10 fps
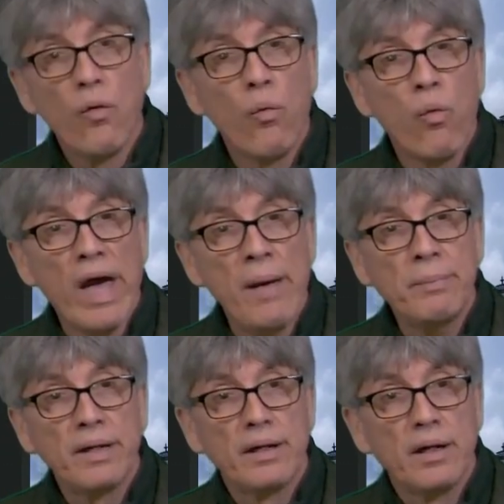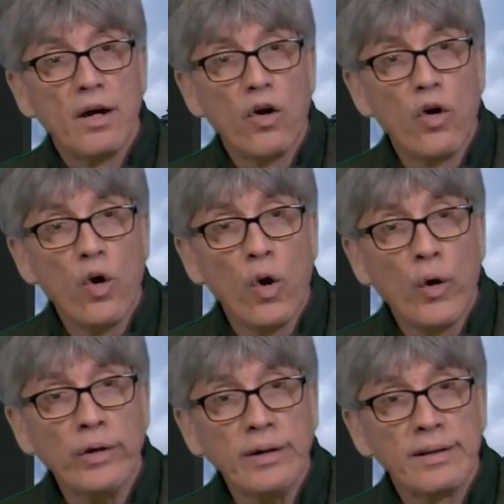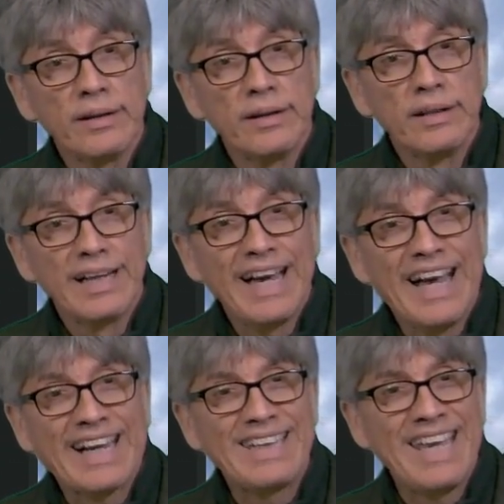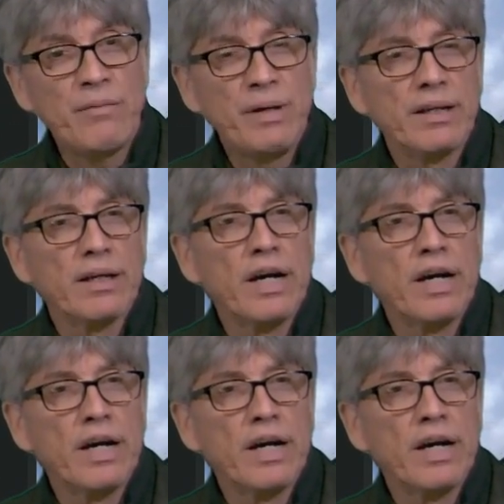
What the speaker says: web or academic.